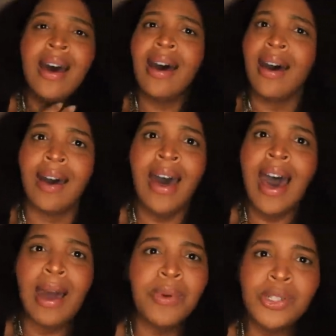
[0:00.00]

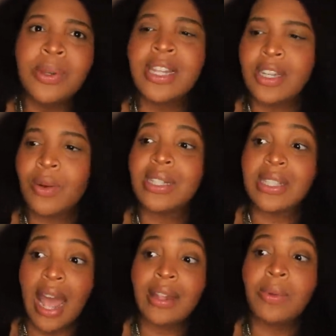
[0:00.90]
I wish we could know
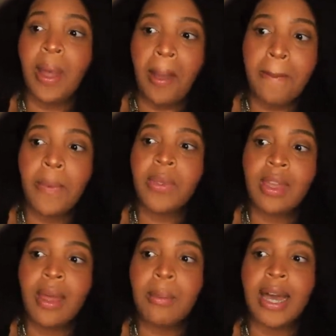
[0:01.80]
exactly what happened with him.